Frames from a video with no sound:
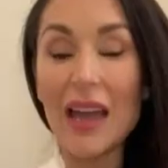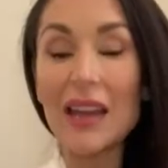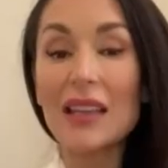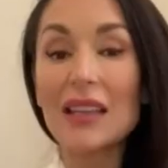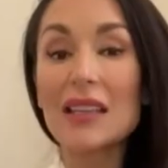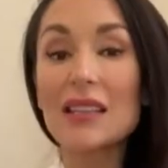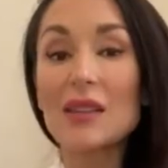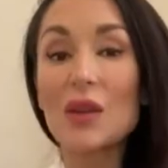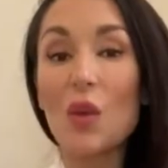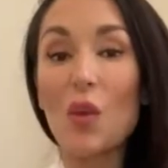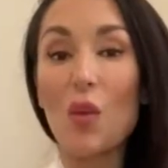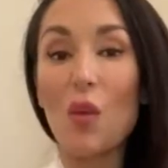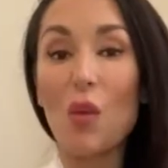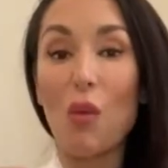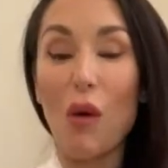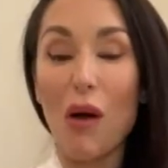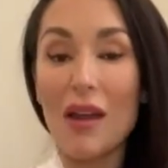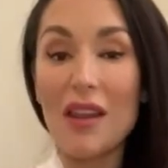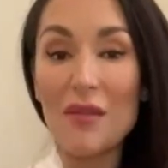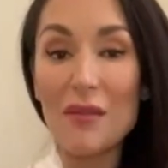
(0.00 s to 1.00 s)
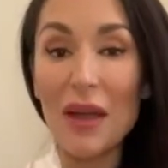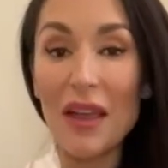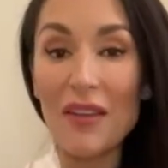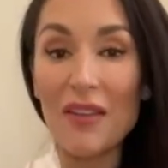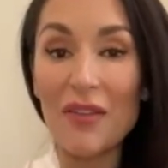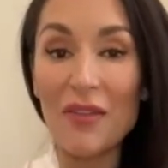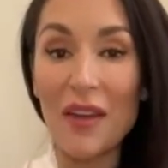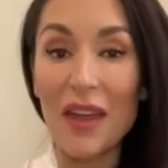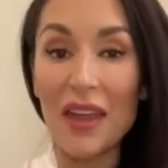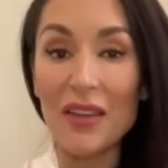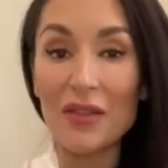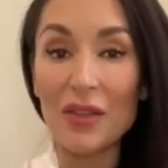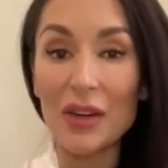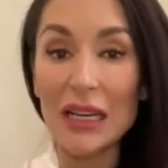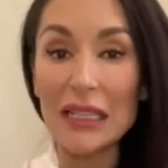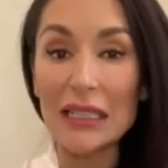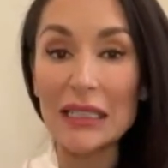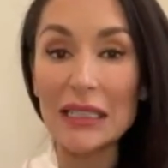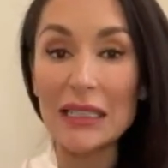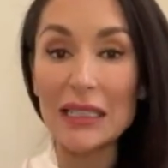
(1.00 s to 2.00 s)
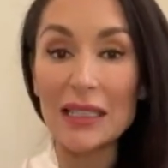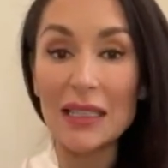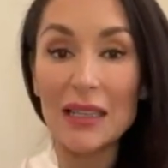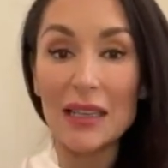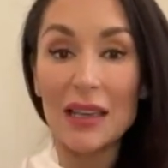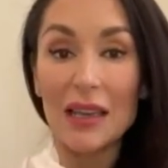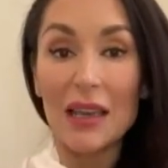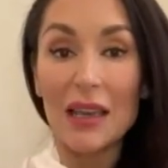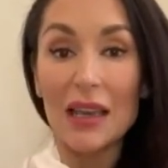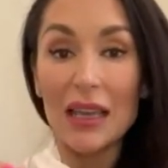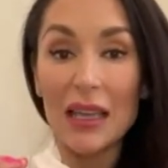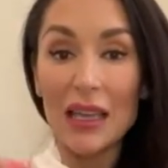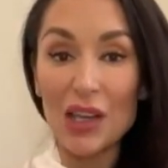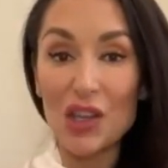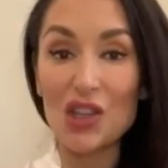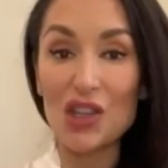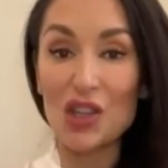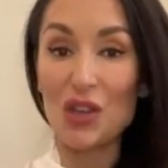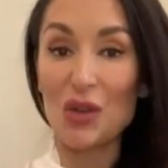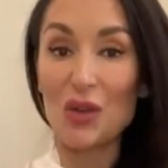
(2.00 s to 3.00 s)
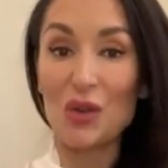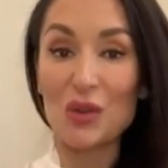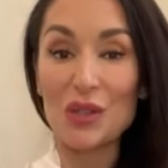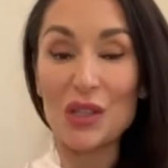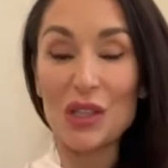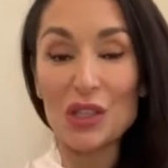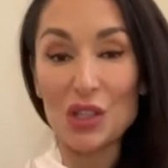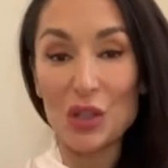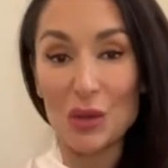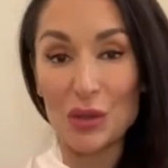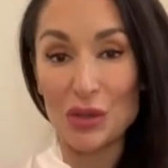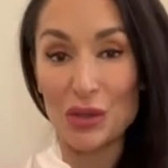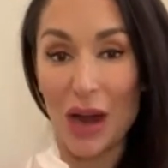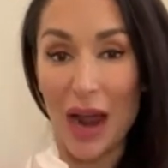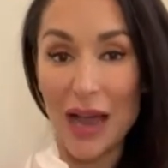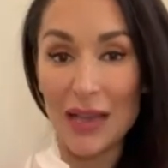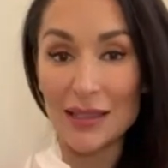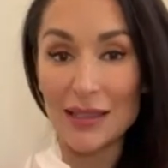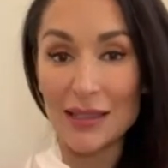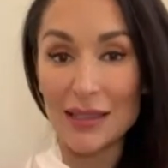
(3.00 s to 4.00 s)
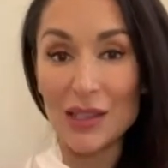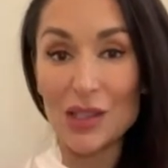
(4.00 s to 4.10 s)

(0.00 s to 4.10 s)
is one of my favorite issues to address.